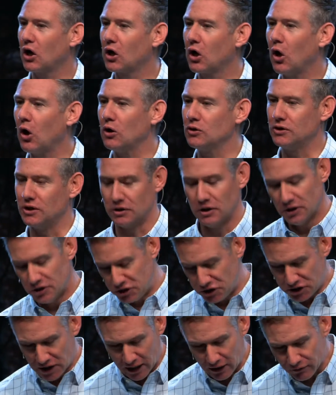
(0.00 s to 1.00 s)
called to
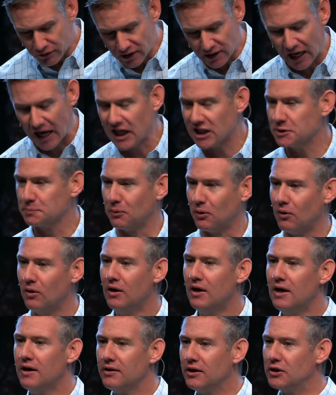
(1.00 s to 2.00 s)
share the gospel,
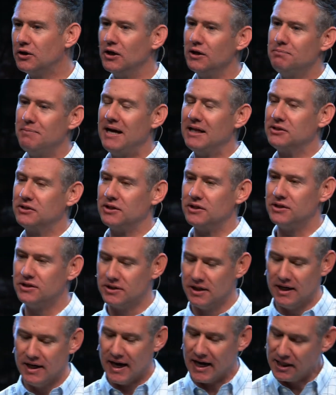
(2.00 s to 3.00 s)
the good message,
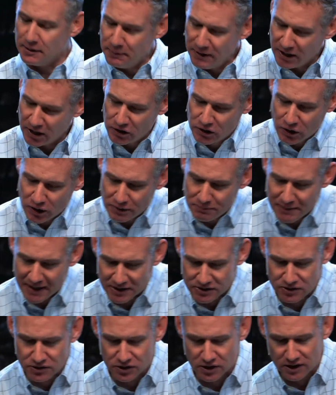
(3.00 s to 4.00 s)
and to be a good
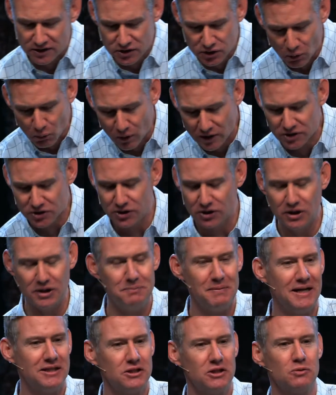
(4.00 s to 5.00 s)
messenger. And so what's the good
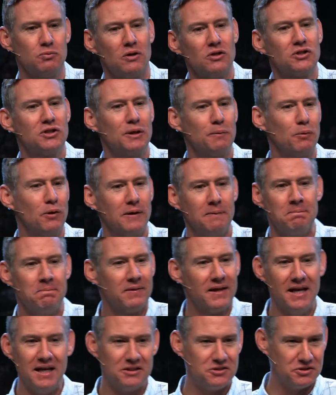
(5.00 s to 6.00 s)
message? Well, simply,
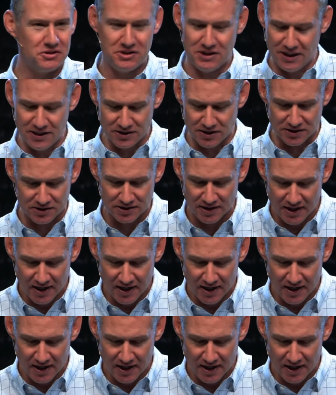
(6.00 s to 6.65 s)
it's Jesus.